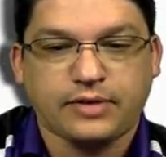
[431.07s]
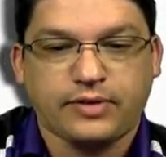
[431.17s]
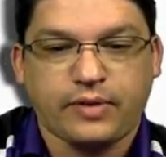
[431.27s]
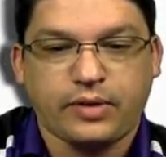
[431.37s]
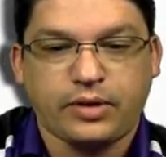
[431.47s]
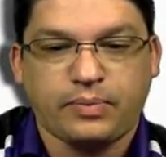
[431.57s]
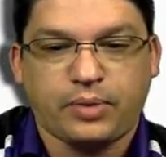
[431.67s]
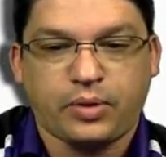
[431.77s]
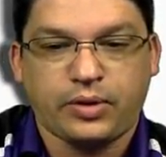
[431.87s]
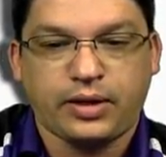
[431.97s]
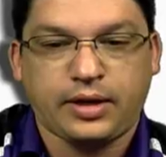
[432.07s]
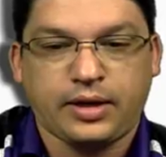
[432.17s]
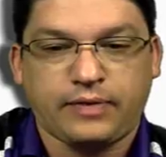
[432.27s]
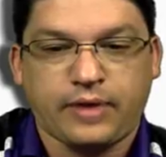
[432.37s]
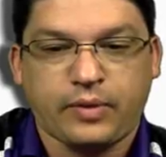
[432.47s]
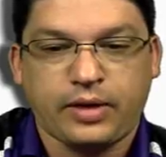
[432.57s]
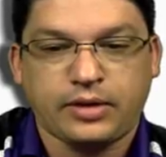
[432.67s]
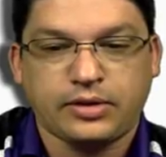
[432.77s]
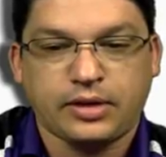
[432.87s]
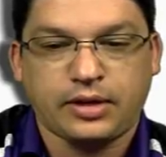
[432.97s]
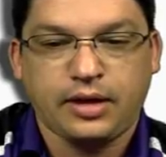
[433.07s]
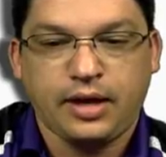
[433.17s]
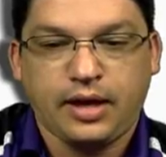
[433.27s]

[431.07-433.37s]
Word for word: if I wanted to bold it, if I wanted to,